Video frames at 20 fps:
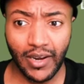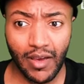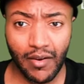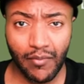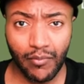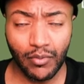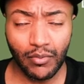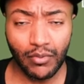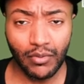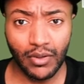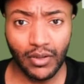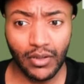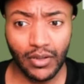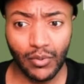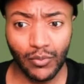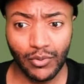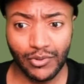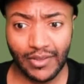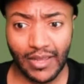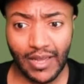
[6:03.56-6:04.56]
Neville
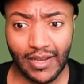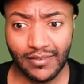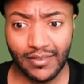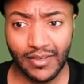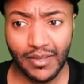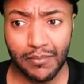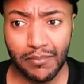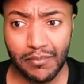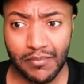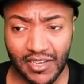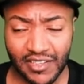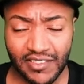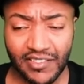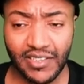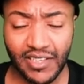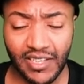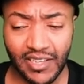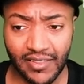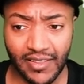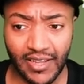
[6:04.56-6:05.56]
was actually
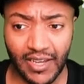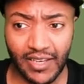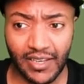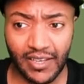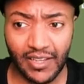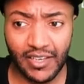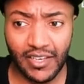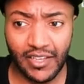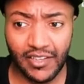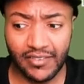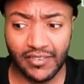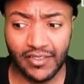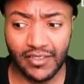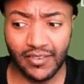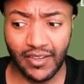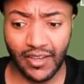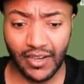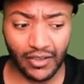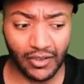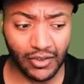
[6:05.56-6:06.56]
mentioning that he needs to
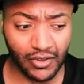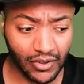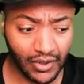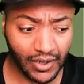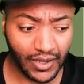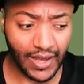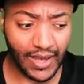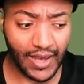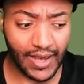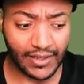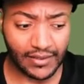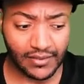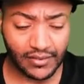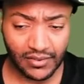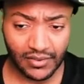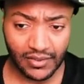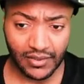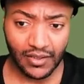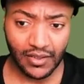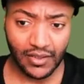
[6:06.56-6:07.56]
take a look
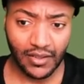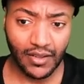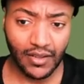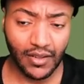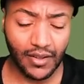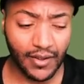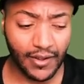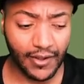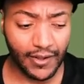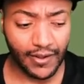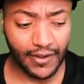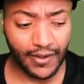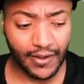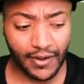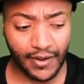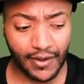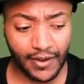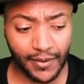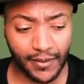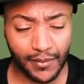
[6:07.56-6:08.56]
at
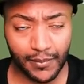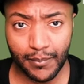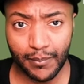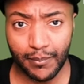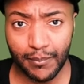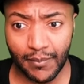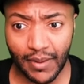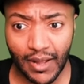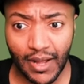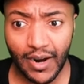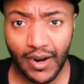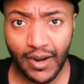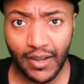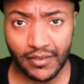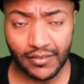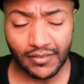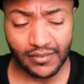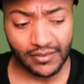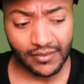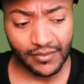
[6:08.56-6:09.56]

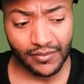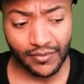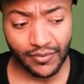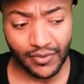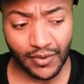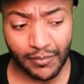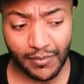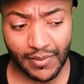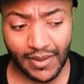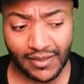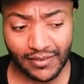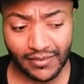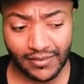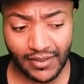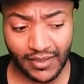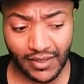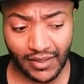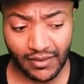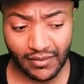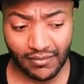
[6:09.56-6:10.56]
Mahrez from Man
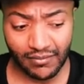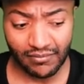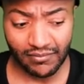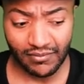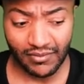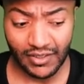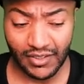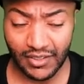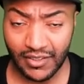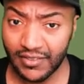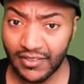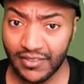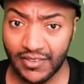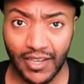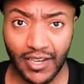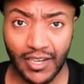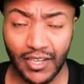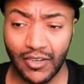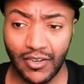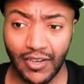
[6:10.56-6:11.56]
City. He needs to
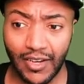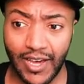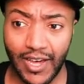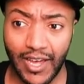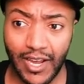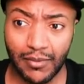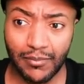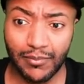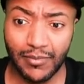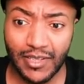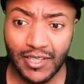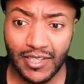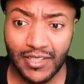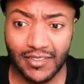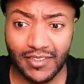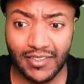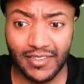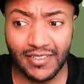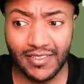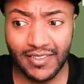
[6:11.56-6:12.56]
take a look at him
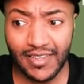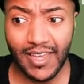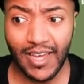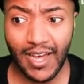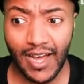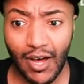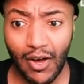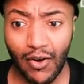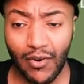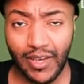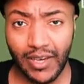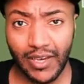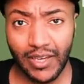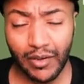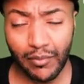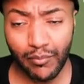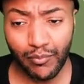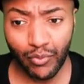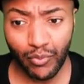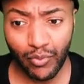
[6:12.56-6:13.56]
to see how he
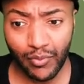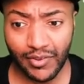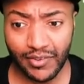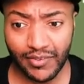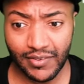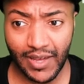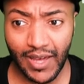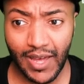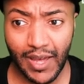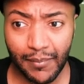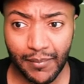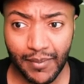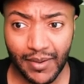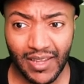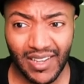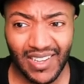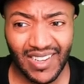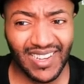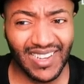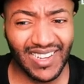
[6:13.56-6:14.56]
can improve his game.
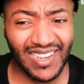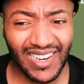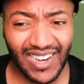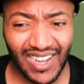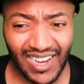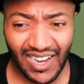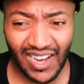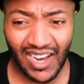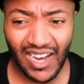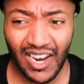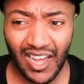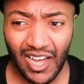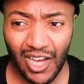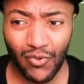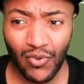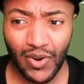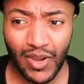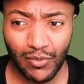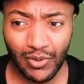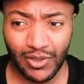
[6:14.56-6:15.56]
And I kind of
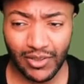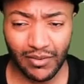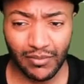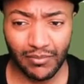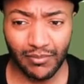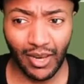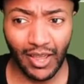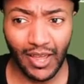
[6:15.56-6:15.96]
agree with him.